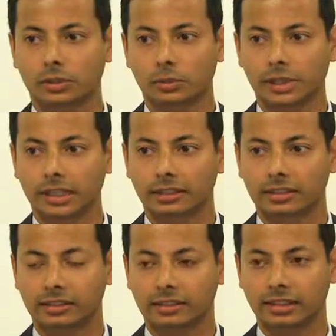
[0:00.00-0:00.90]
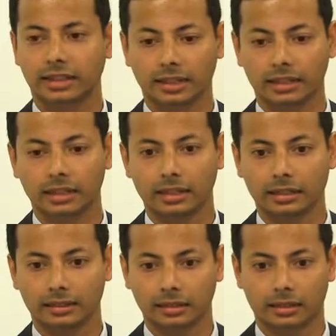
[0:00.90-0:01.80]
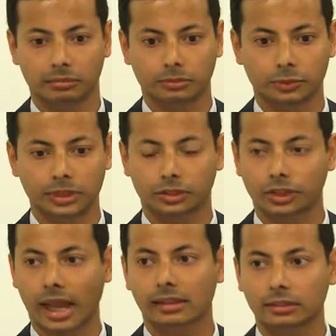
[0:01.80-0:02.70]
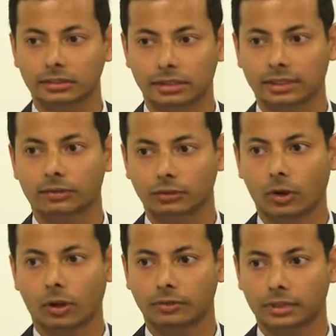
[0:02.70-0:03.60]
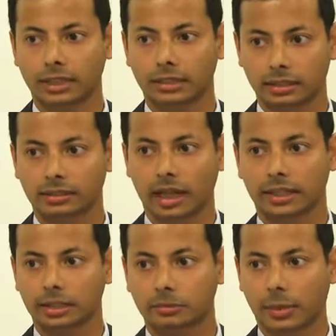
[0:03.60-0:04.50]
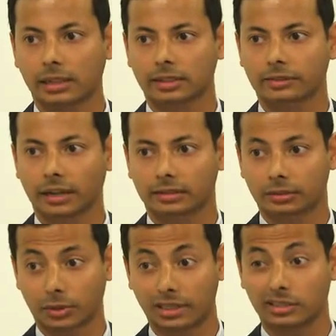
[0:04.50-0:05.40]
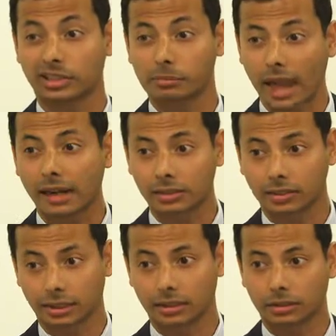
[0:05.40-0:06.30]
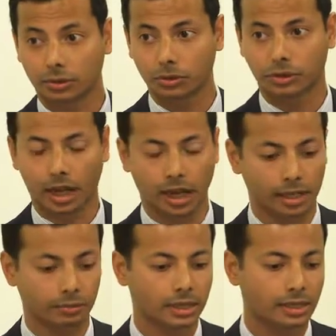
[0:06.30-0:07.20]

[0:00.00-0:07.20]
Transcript: we can see the real challenges involved in designing a multi-factor strategy and managing it through time.